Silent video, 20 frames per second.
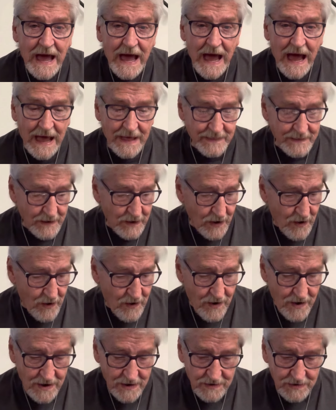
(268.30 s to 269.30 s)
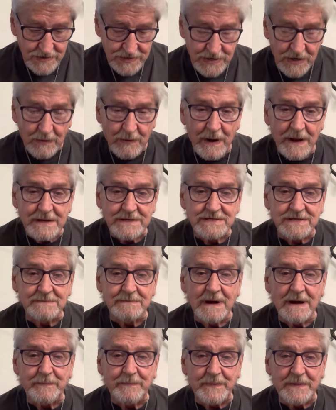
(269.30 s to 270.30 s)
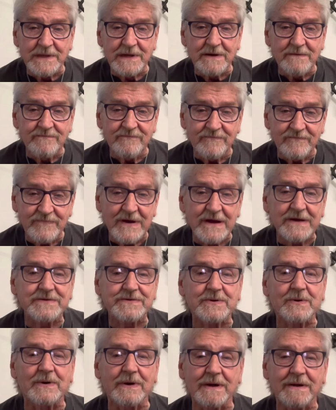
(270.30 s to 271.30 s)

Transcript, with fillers: and the Lord shall raise them up and give them victory.